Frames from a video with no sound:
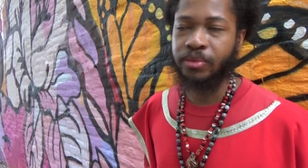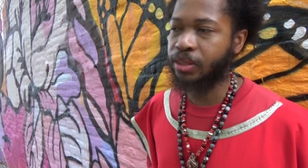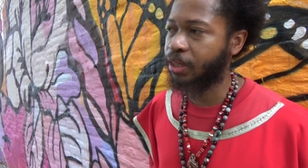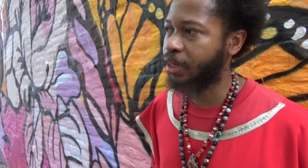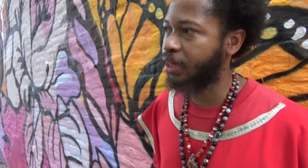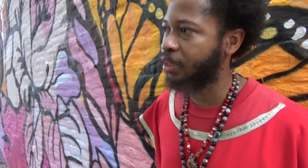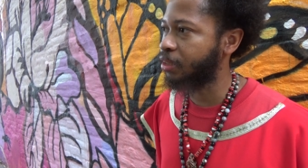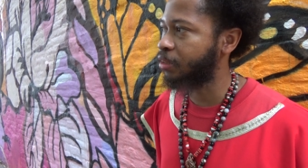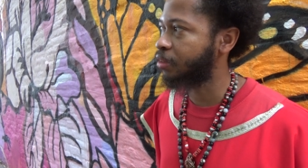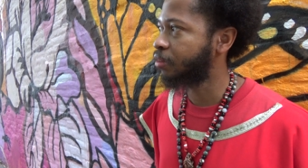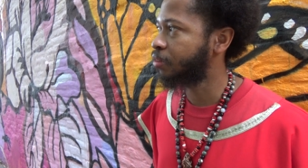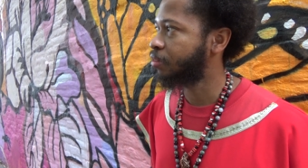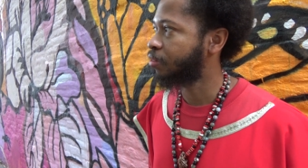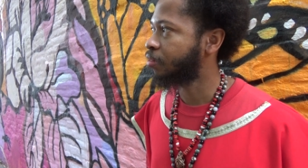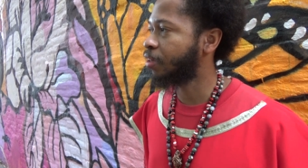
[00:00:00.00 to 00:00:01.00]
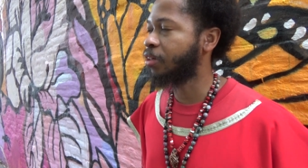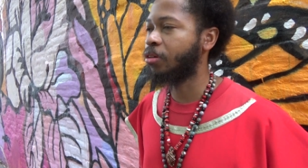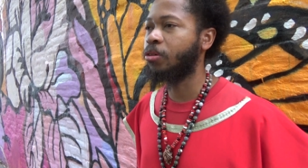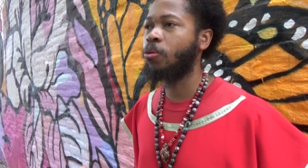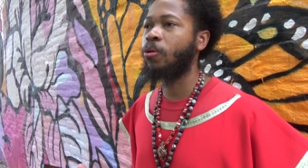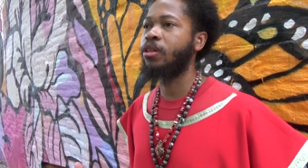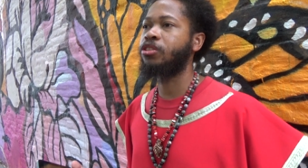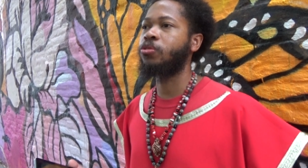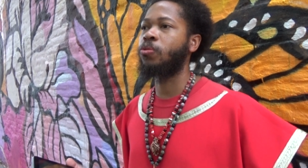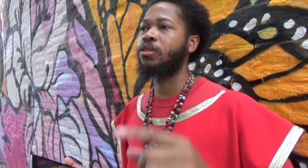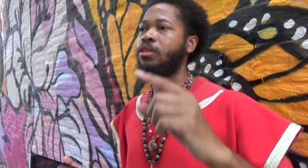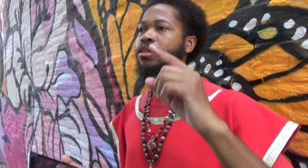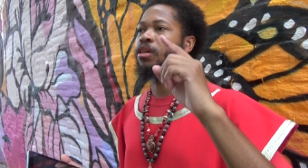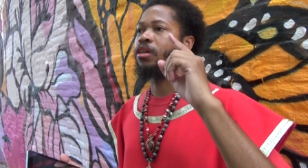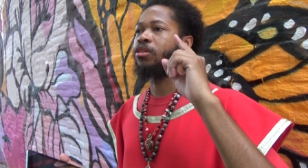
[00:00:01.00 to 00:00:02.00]
Alright? And the Lord is
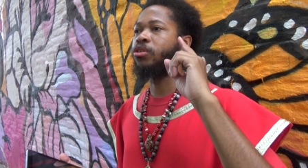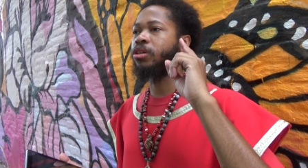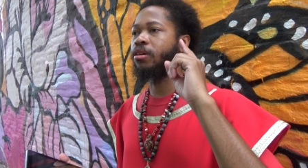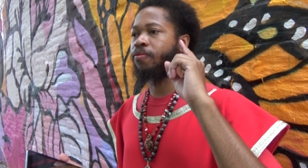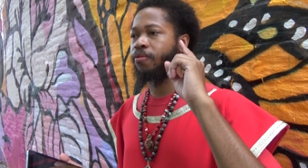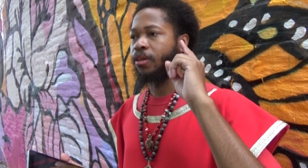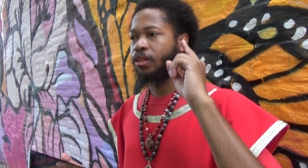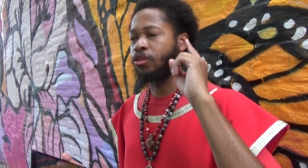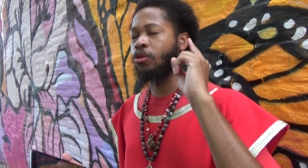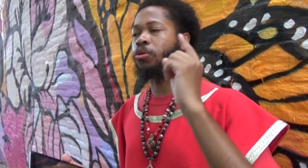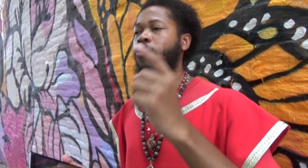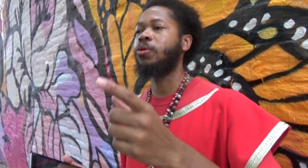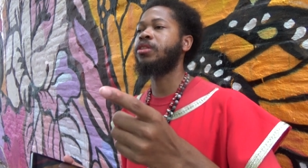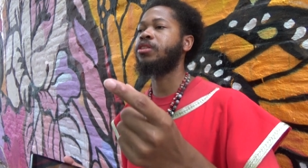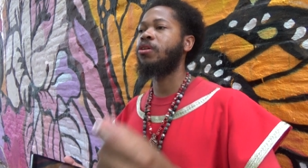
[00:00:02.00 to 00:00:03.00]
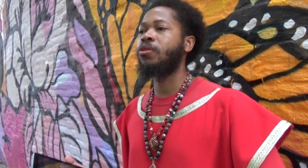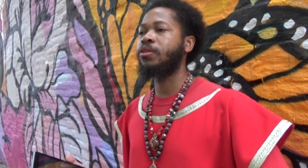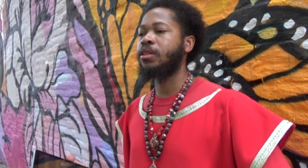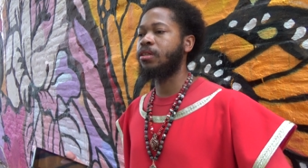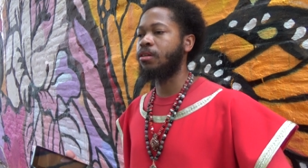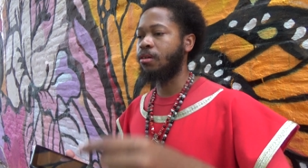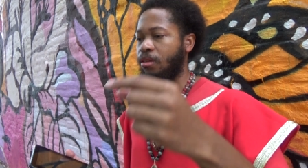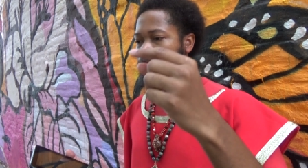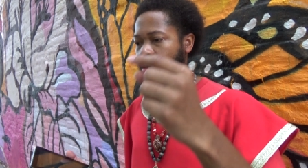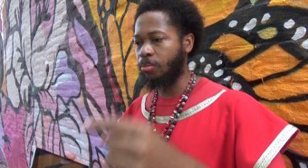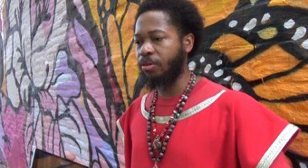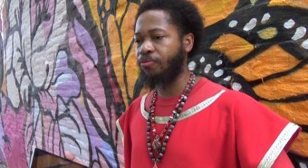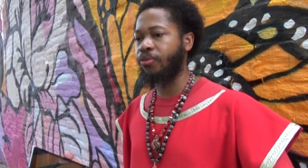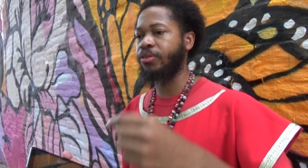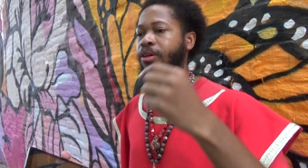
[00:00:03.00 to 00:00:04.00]
only looking the Lord is only coming
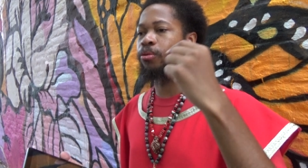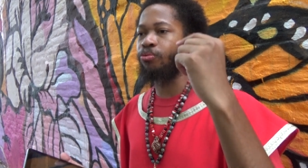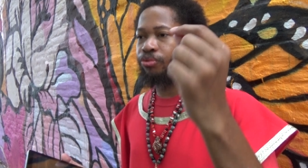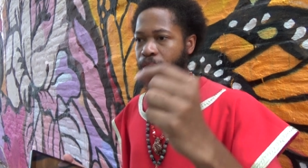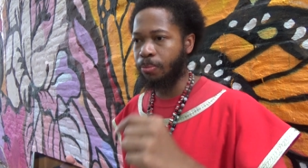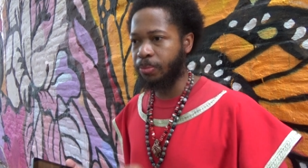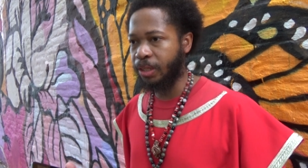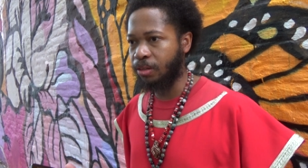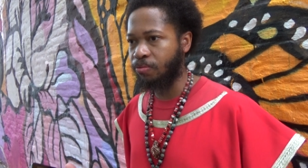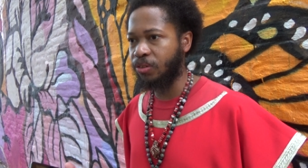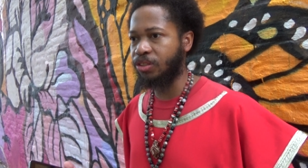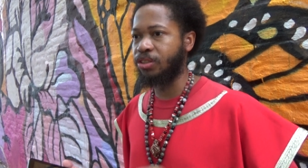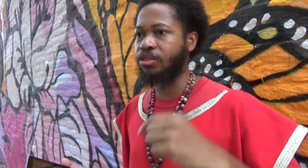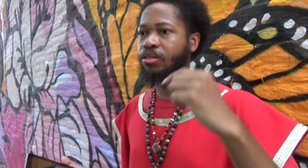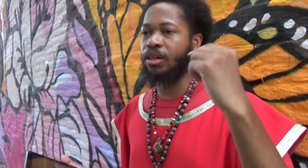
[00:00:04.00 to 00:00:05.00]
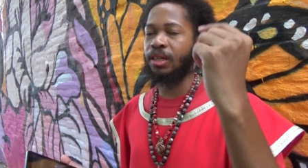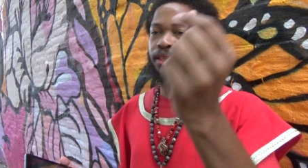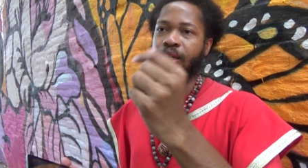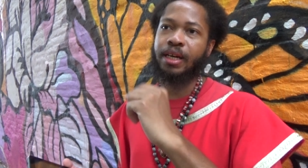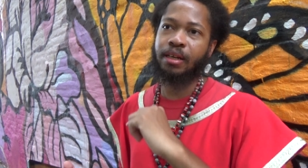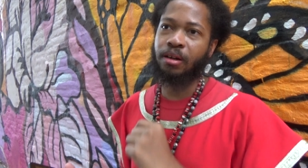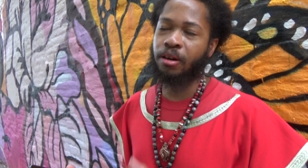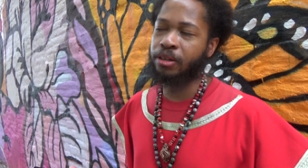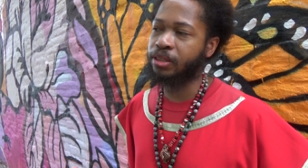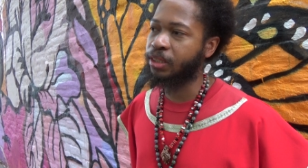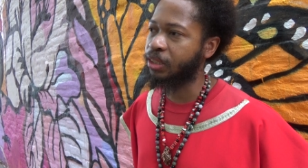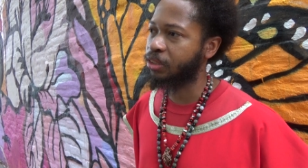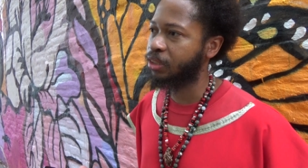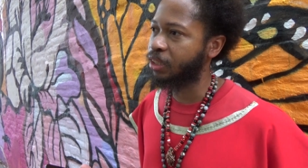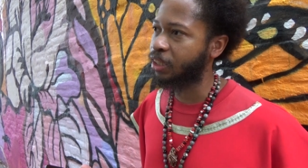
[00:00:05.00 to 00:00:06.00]
for the remnant, which is the elect of the
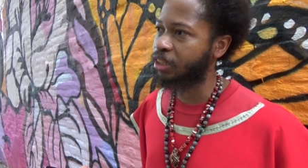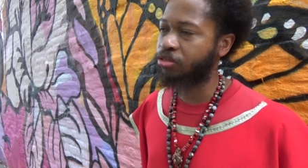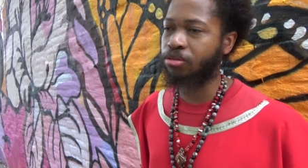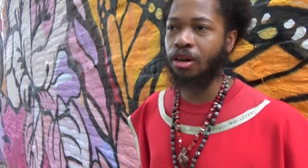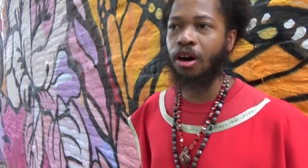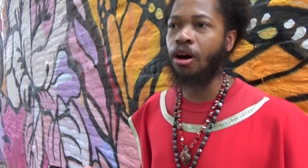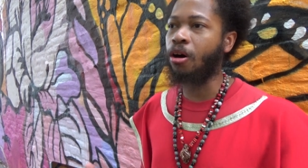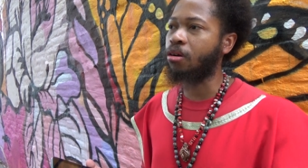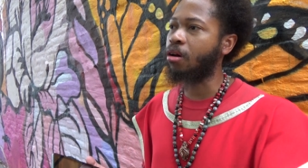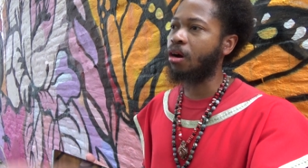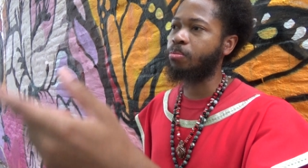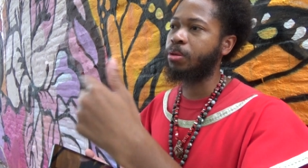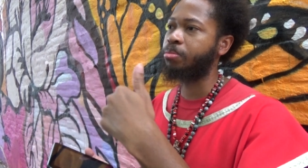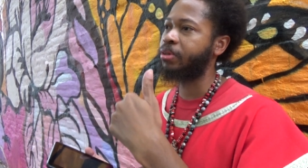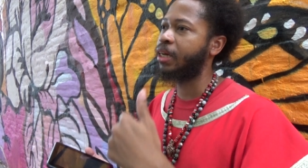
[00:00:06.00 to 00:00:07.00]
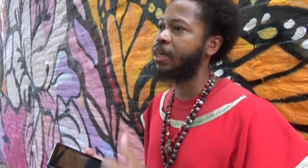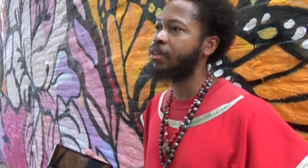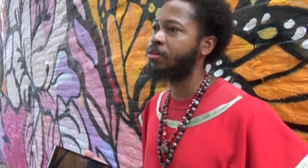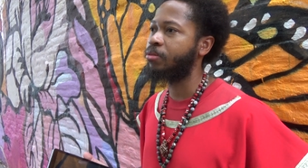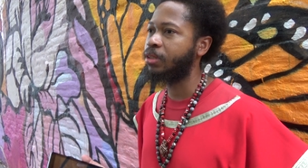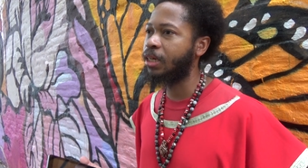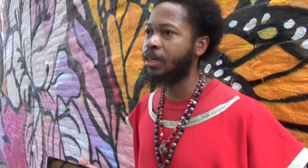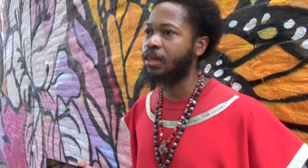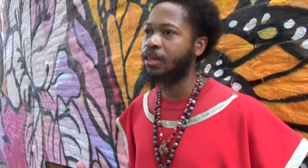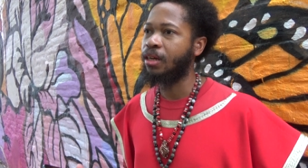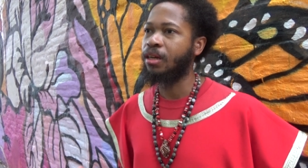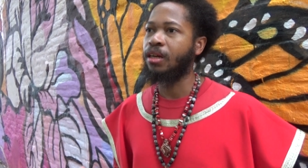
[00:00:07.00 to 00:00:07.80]
nation of Israel. All our people ain't gonna get it.